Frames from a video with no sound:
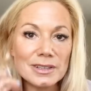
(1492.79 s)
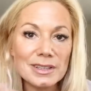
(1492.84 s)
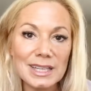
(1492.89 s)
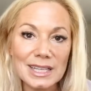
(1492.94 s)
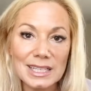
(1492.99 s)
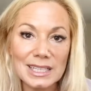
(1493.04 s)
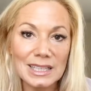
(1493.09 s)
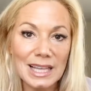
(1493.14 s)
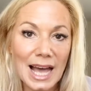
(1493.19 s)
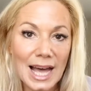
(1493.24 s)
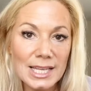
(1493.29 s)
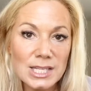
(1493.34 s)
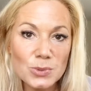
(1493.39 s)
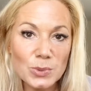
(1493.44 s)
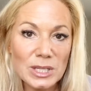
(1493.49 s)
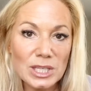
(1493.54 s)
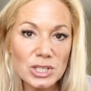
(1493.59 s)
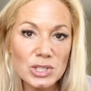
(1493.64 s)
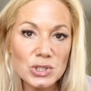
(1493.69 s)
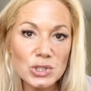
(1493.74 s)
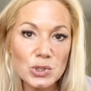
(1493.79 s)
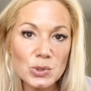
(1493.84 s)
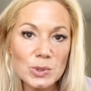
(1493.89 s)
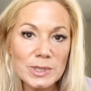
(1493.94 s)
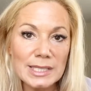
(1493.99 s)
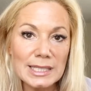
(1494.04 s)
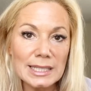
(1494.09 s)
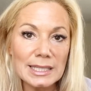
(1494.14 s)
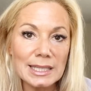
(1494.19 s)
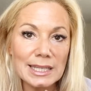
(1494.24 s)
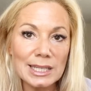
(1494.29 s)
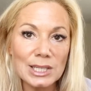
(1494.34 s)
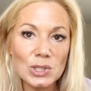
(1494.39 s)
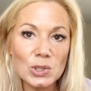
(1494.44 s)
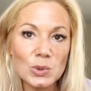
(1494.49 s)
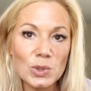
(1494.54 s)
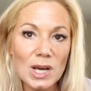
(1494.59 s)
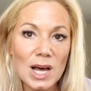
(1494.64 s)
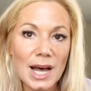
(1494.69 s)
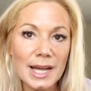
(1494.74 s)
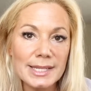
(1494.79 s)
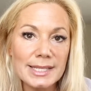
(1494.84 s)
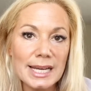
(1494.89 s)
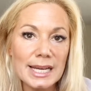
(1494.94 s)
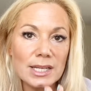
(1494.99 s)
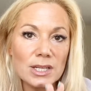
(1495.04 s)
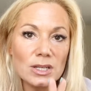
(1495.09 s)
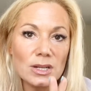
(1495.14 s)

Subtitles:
like last week's juicy, like new content,